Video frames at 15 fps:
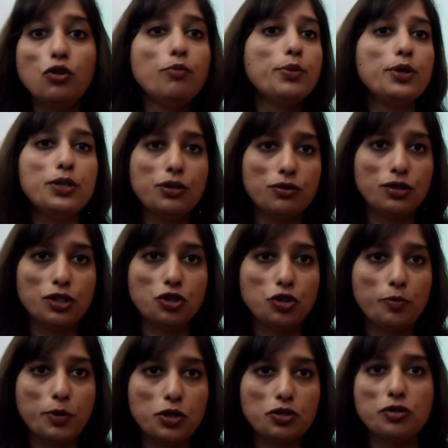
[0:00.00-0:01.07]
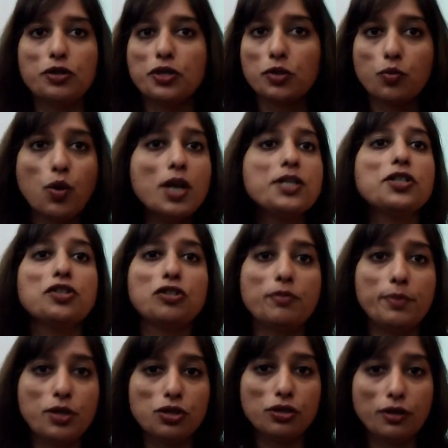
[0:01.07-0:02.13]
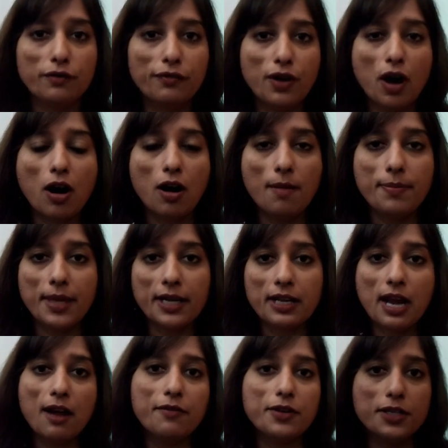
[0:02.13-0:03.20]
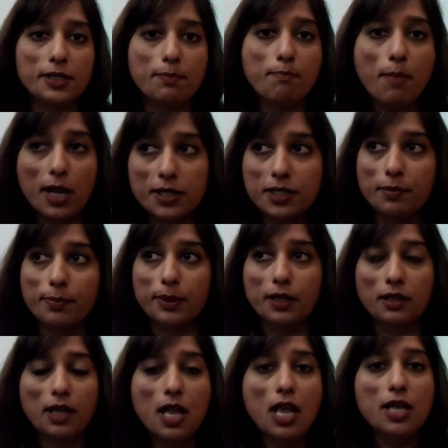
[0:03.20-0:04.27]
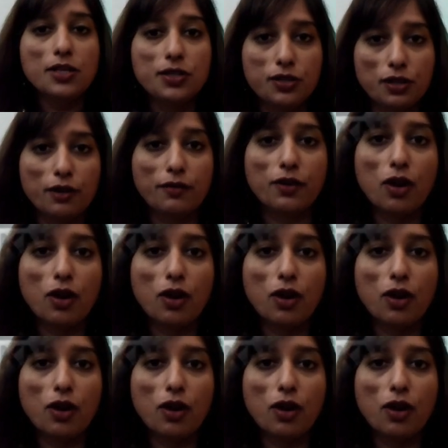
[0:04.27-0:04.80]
Ubuntu distribution is one distribution for ARM that covers multiple server